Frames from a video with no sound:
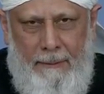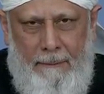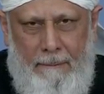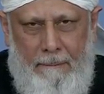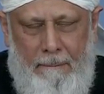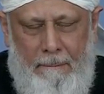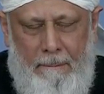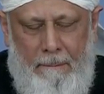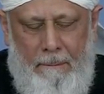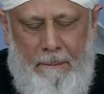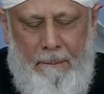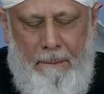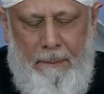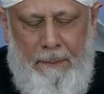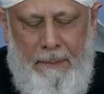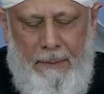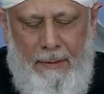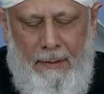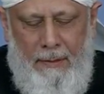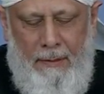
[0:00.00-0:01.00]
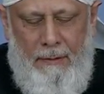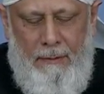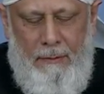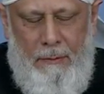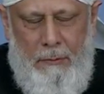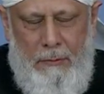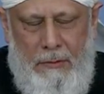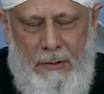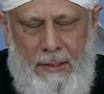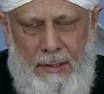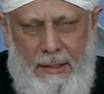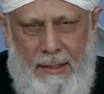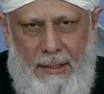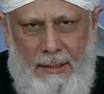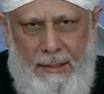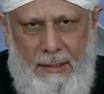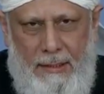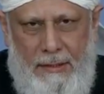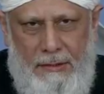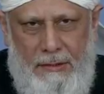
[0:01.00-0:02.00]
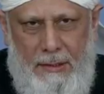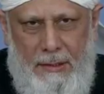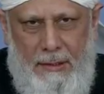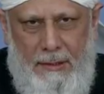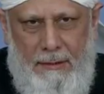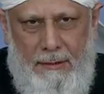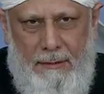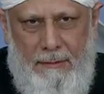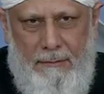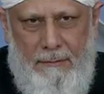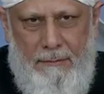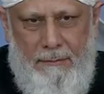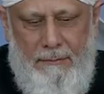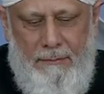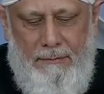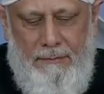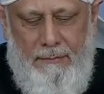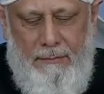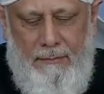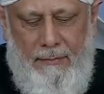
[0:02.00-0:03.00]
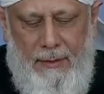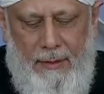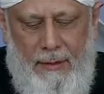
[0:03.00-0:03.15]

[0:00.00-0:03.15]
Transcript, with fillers: Uh, so, but the but